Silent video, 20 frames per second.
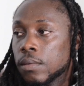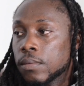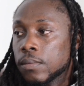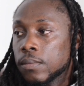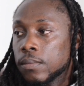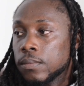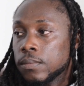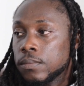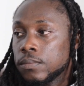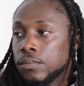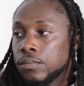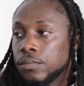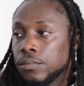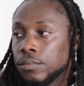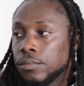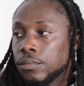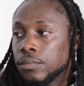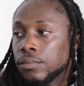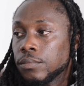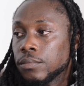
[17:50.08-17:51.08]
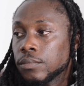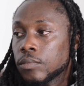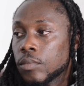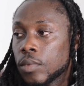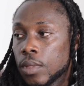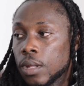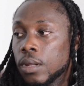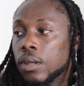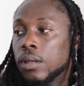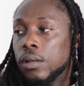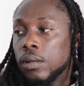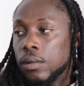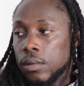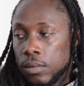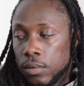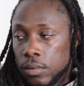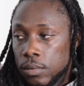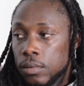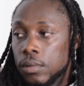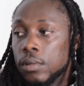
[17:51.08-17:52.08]
of uh, pushing pushing
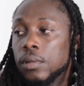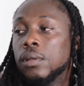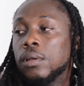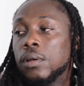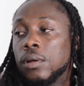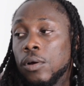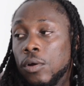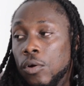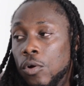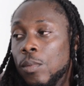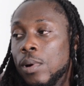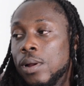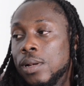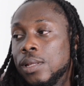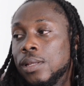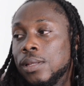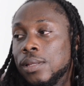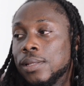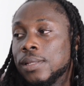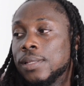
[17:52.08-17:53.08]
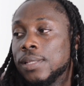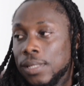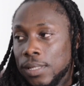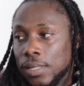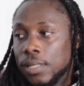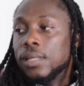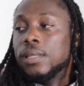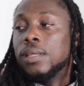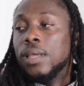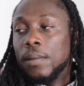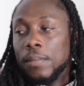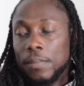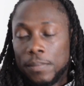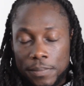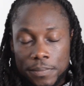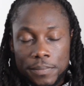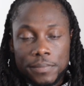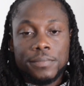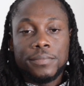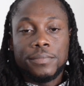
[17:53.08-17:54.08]
soca music globally, getting it out yeah. there.
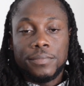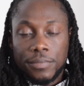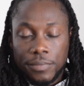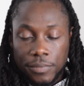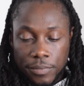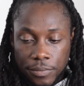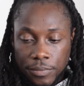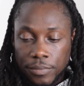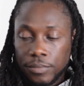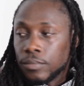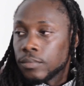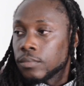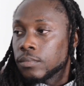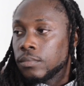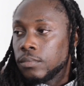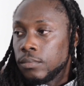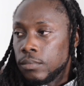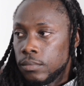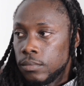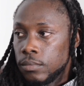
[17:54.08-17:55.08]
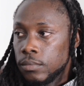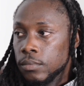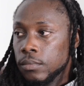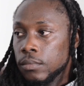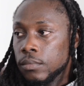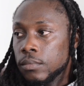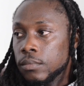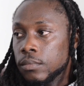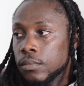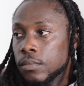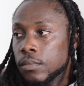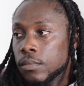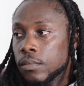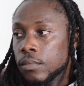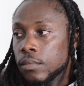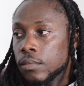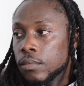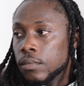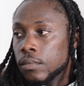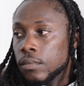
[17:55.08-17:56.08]
Yeah, um,
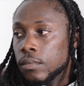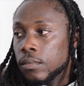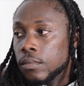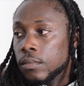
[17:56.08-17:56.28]
and the soca